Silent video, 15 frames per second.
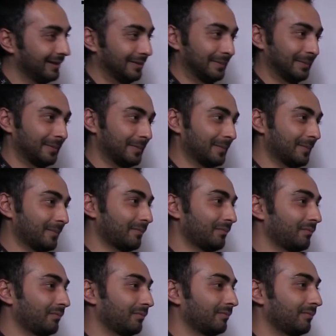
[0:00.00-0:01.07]

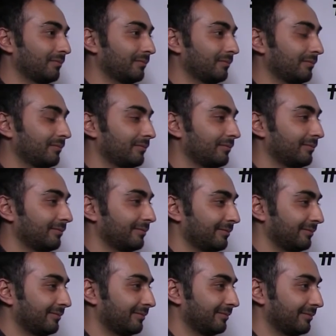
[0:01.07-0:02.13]

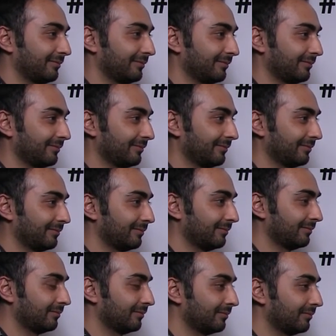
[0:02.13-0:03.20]

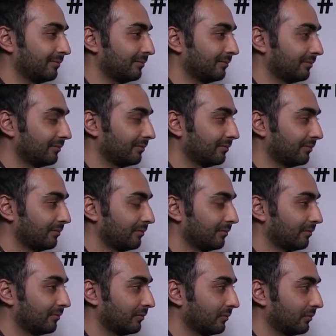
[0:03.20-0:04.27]

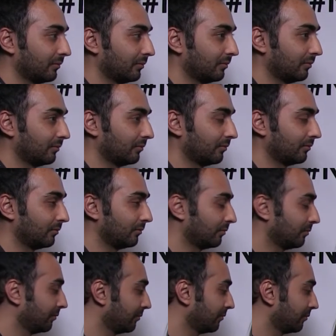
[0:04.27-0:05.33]

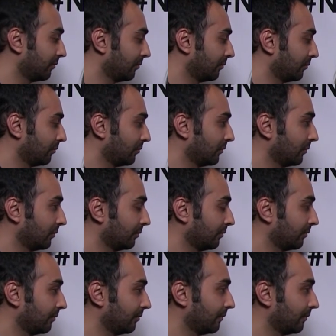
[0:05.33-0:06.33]
(not speaking)